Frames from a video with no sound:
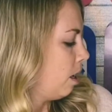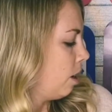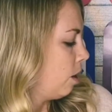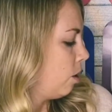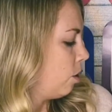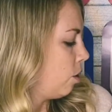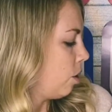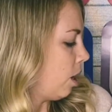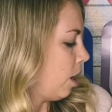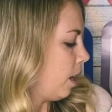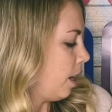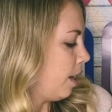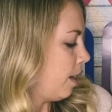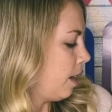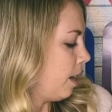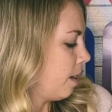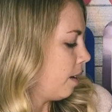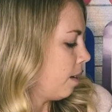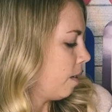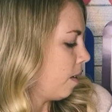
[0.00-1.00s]
draw
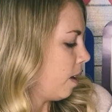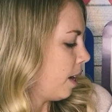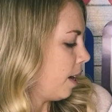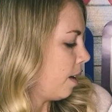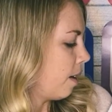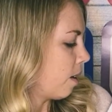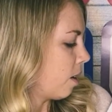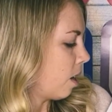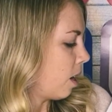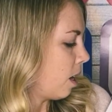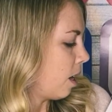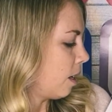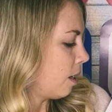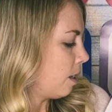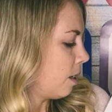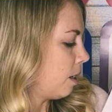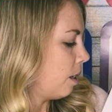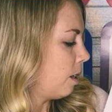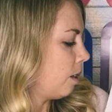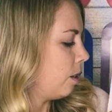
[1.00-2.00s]
another line across,
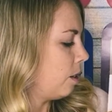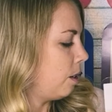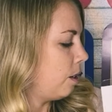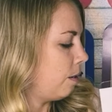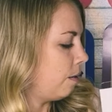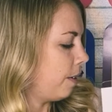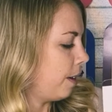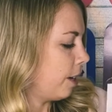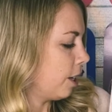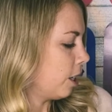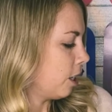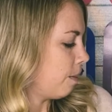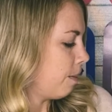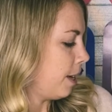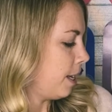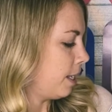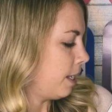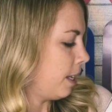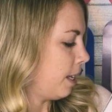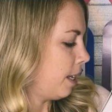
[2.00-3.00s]
2 finger
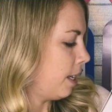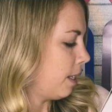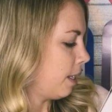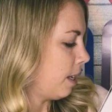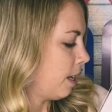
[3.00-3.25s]
spaces,